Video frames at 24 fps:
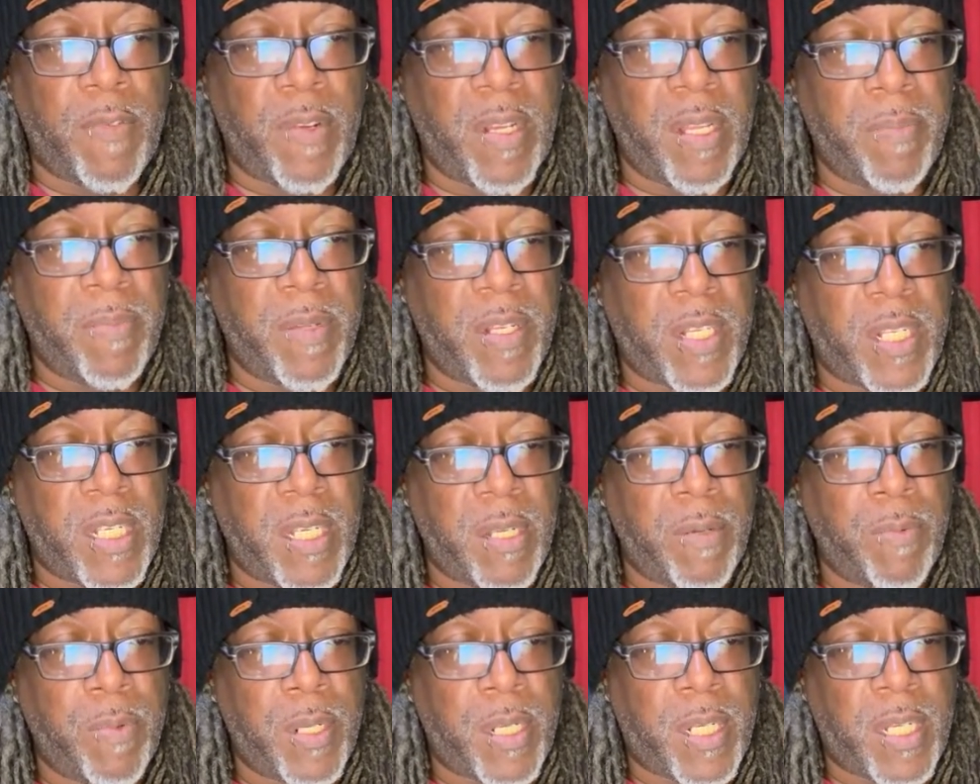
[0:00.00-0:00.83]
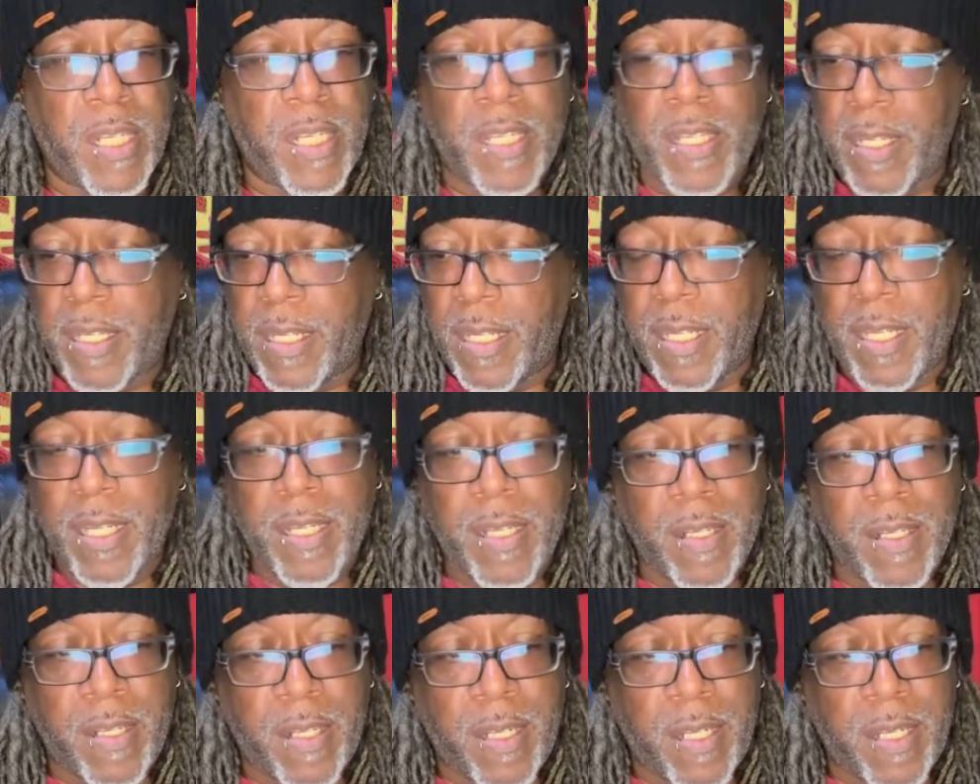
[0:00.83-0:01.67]
Let me see what this
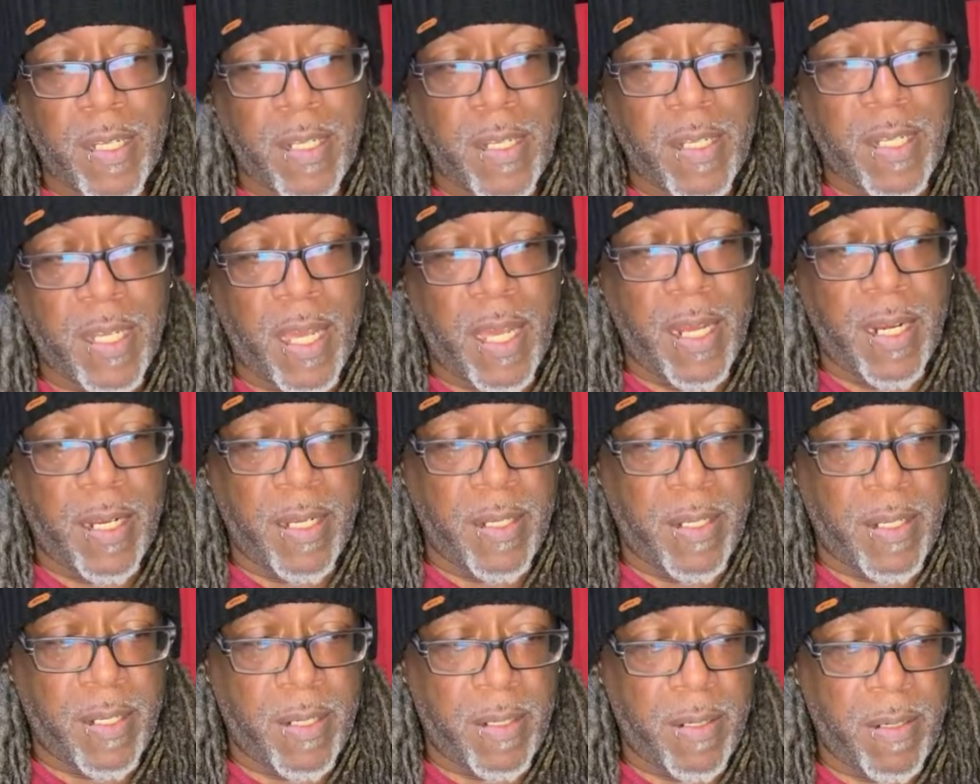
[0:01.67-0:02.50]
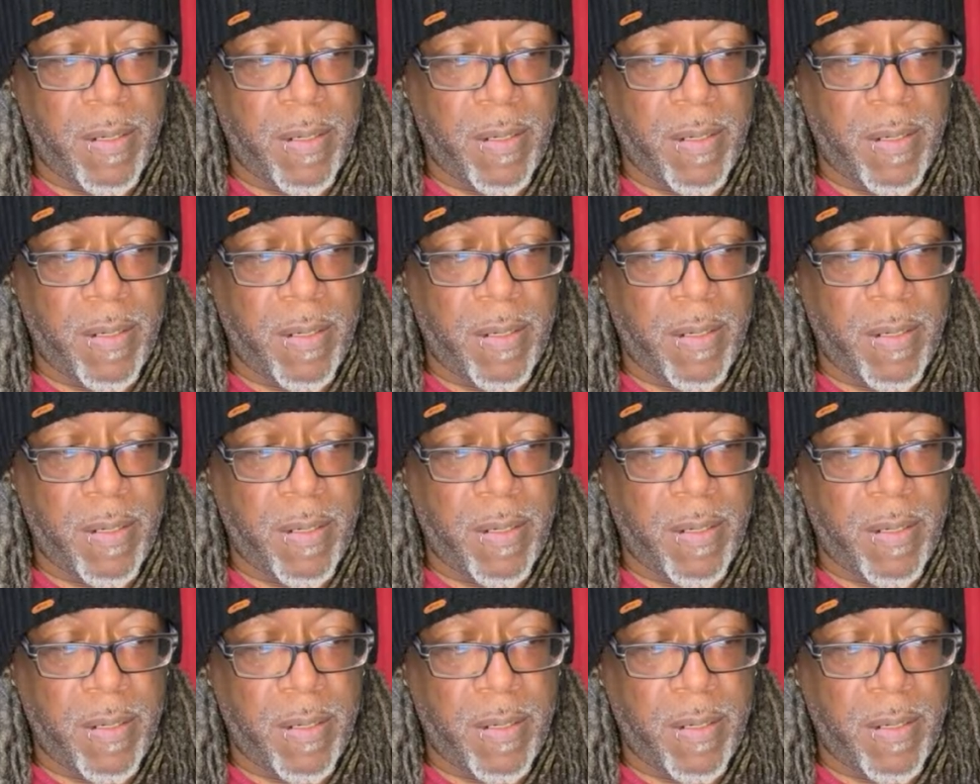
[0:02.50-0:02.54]
is, because that is